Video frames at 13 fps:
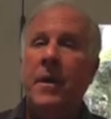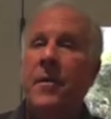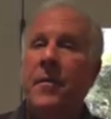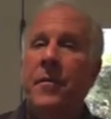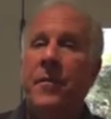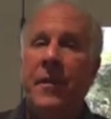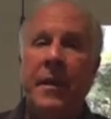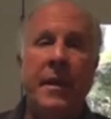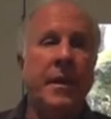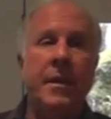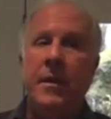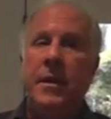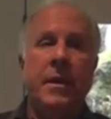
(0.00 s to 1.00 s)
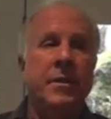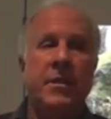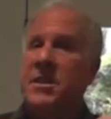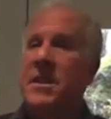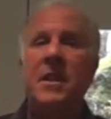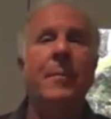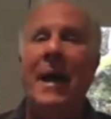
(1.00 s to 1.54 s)

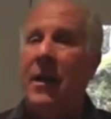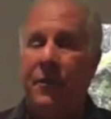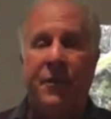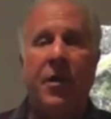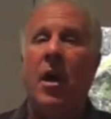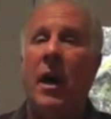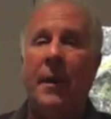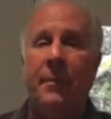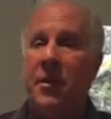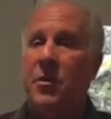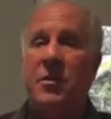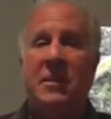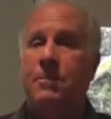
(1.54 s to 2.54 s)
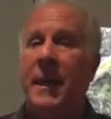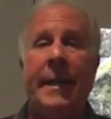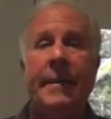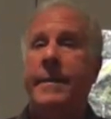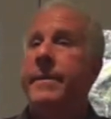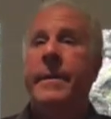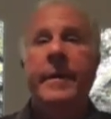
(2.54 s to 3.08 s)
the amount of time that you
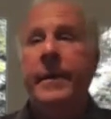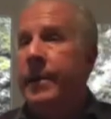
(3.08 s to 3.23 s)
spent